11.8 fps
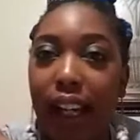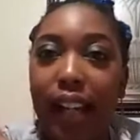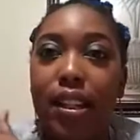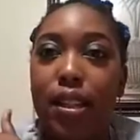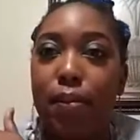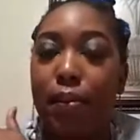
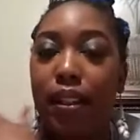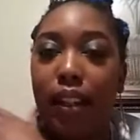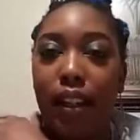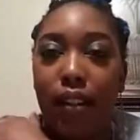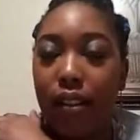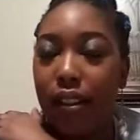can speak
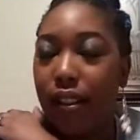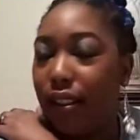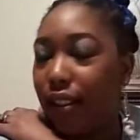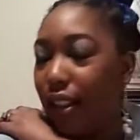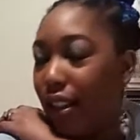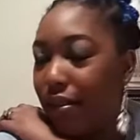out because
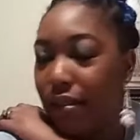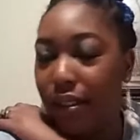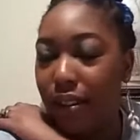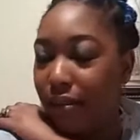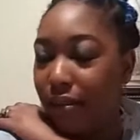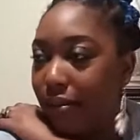I don't know.